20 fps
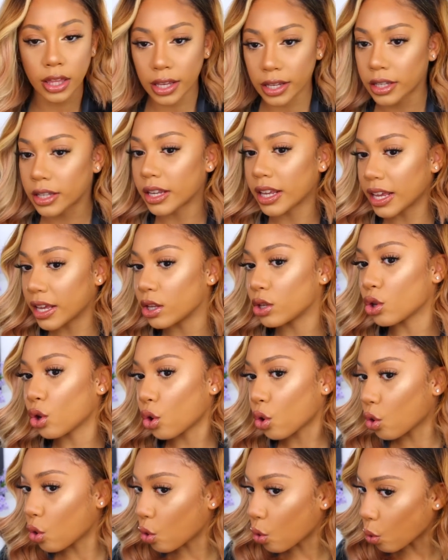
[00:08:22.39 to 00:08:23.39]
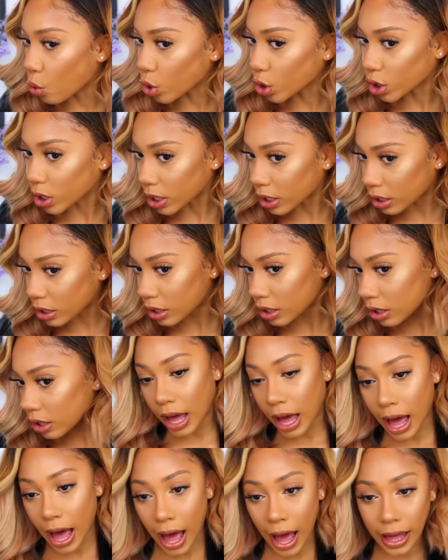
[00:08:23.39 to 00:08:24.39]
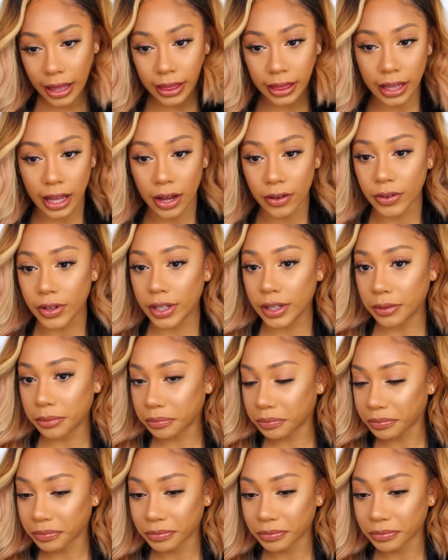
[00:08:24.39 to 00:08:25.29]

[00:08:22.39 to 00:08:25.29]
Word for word: This is gorgeous. I love it.